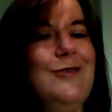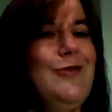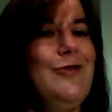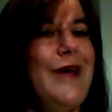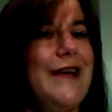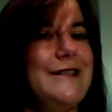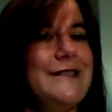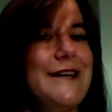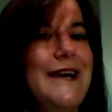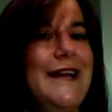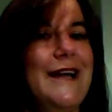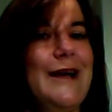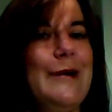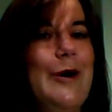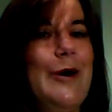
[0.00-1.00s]
You like to
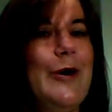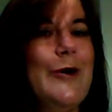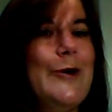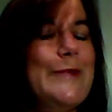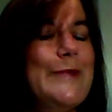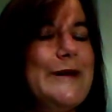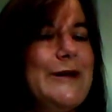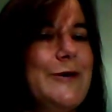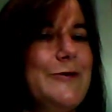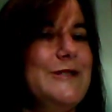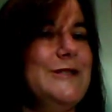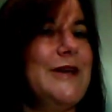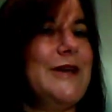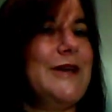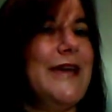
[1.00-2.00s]
kind of come home and go
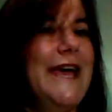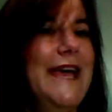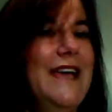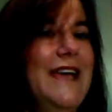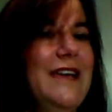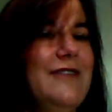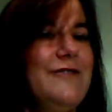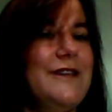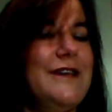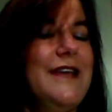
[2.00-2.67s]
into your cave,